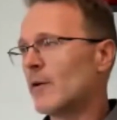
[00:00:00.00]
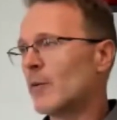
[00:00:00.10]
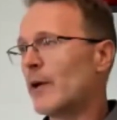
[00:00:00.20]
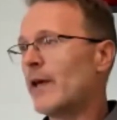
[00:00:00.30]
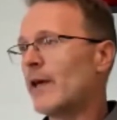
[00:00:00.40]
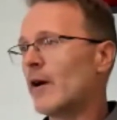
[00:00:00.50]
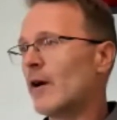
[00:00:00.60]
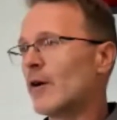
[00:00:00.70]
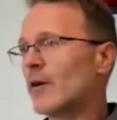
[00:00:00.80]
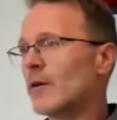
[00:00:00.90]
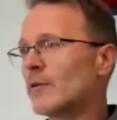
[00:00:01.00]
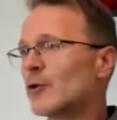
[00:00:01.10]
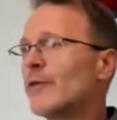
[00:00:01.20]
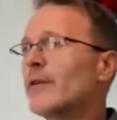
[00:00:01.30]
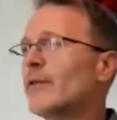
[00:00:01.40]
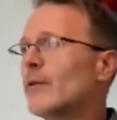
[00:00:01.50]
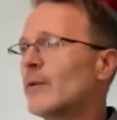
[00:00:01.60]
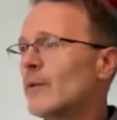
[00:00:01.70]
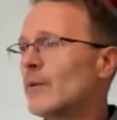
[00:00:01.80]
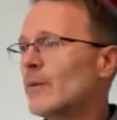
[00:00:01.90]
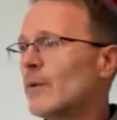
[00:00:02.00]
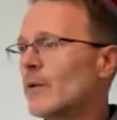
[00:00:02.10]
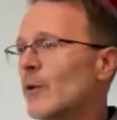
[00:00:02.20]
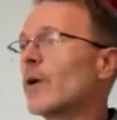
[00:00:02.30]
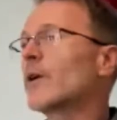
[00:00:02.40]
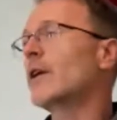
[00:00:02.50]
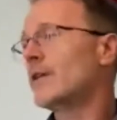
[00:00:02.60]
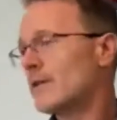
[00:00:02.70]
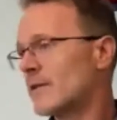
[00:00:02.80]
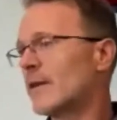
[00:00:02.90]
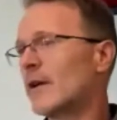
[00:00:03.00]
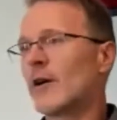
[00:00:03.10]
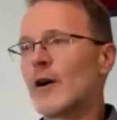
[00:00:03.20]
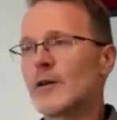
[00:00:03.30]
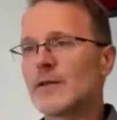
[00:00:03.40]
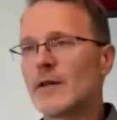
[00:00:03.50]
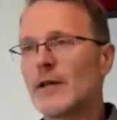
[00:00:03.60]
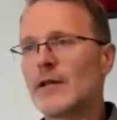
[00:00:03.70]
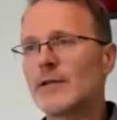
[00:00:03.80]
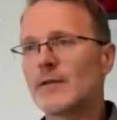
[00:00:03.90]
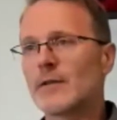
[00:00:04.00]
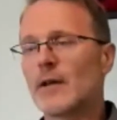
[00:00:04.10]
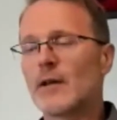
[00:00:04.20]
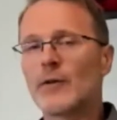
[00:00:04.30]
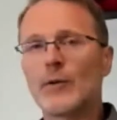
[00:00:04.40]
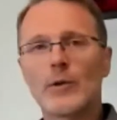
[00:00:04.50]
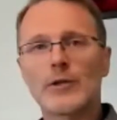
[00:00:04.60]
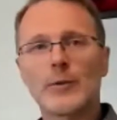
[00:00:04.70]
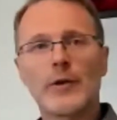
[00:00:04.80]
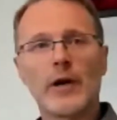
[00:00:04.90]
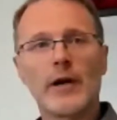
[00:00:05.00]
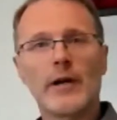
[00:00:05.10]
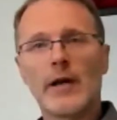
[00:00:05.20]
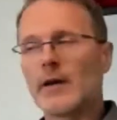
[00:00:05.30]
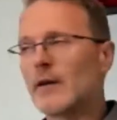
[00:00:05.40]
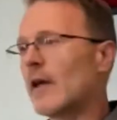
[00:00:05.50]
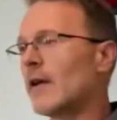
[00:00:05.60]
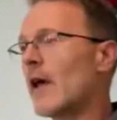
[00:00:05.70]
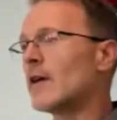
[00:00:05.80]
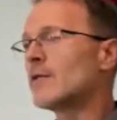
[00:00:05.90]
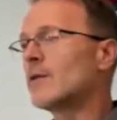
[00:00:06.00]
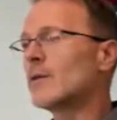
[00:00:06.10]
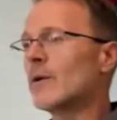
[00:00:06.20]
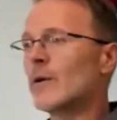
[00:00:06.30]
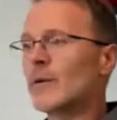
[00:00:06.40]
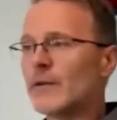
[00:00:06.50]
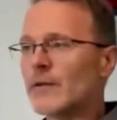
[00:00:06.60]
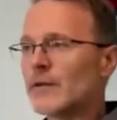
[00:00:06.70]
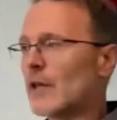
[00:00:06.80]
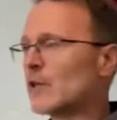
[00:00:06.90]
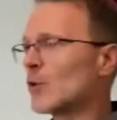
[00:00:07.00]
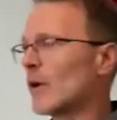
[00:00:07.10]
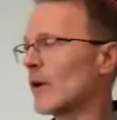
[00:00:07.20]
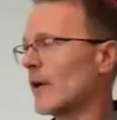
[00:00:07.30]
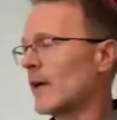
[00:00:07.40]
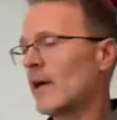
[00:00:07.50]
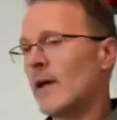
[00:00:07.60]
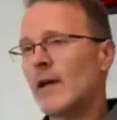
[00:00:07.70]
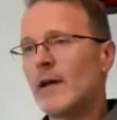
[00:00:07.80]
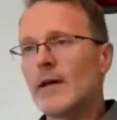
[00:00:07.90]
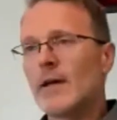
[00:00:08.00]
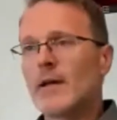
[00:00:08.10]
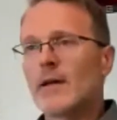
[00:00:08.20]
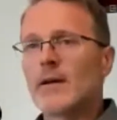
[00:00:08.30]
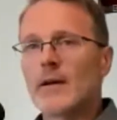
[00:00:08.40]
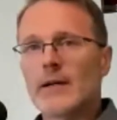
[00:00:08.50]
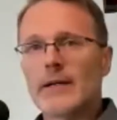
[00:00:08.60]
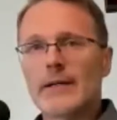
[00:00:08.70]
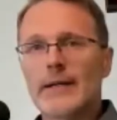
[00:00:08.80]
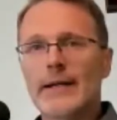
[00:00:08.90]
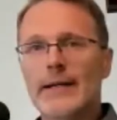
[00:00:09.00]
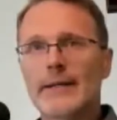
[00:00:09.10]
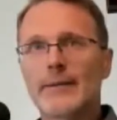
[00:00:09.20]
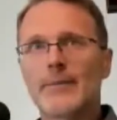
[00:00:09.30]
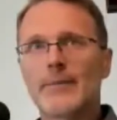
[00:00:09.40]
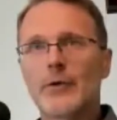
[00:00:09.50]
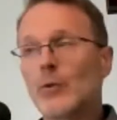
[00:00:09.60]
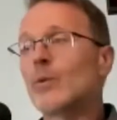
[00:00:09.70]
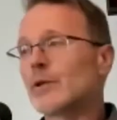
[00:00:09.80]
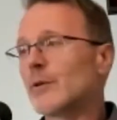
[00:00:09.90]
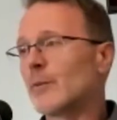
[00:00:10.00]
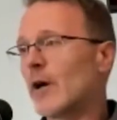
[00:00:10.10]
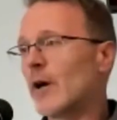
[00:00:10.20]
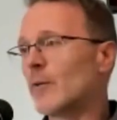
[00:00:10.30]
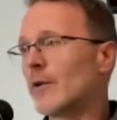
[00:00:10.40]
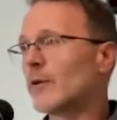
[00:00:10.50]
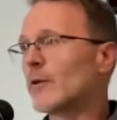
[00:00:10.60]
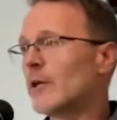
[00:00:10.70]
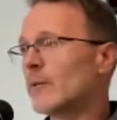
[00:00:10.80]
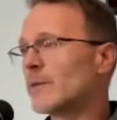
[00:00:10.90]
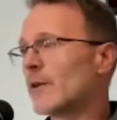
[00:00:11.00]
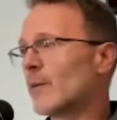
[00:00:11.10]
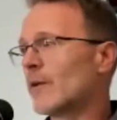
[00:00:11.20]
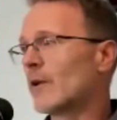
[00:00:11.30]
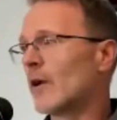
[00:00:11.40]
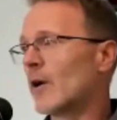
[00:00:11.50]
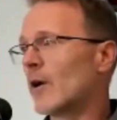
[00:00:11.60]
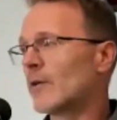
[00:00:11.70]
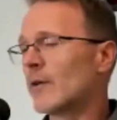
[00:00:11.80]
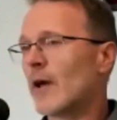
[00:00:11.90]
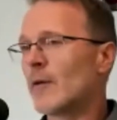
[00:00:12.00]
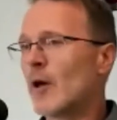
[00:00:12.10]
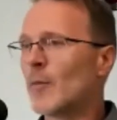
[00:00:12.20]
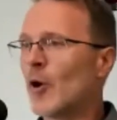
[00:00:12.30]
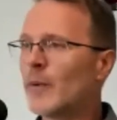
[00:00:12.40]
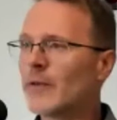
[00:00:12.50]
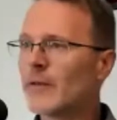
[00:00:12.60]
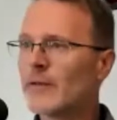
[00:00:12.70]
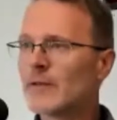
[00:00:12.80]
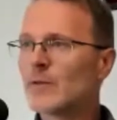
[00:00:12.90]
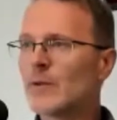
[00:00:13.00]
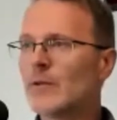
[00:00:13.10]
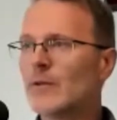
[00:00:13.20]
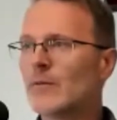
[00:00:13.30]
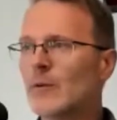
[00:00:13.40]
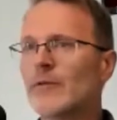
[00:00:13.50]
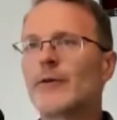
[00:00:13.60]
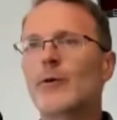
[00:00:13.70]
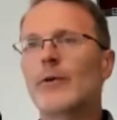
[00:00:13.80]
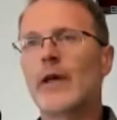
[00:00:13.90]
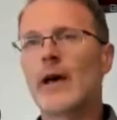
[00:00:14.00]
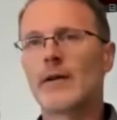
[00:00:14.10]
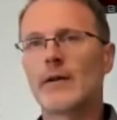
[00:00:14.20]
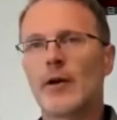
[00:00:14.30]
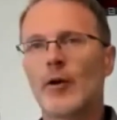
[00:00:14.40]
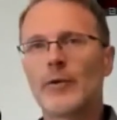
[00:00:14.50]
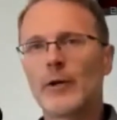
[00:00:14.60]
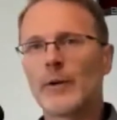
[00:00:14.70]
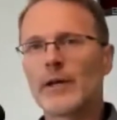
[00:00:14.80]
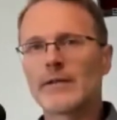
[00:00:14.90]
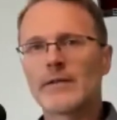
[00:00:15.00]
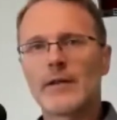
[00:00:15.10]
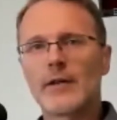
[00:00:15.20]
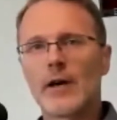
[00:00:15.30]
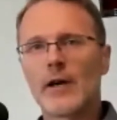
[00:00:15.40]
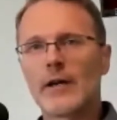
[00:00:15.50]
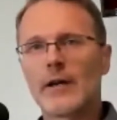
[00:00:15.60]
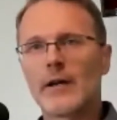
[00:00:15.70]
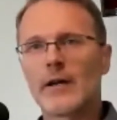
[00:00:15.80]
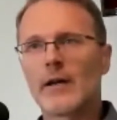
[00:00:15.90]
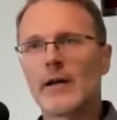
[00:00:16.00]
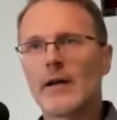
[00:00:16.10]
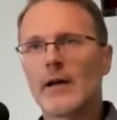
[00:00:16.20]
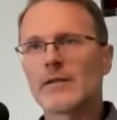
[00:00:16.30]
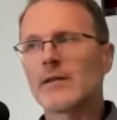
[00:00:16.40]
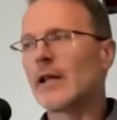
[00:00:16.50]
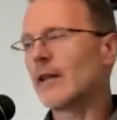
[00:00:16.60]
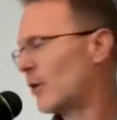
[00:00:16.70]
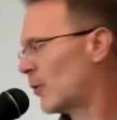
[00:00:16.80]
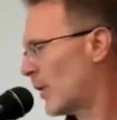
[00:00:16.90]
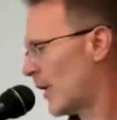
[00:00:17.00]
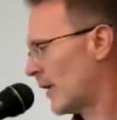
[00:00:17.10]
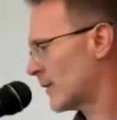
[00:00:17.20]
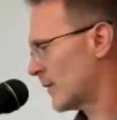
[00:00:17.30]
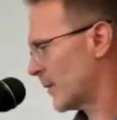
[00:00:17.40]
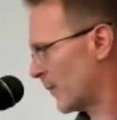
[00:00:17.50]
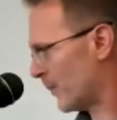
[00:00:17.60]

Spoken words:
we are driven to our knees, in our hearts at least, to worship God. And as you go into the sanctuary to worship God with your lips and with your heart, I'm hoping that this will fuel that, and hopefully we can see God in a slightly new way. Next.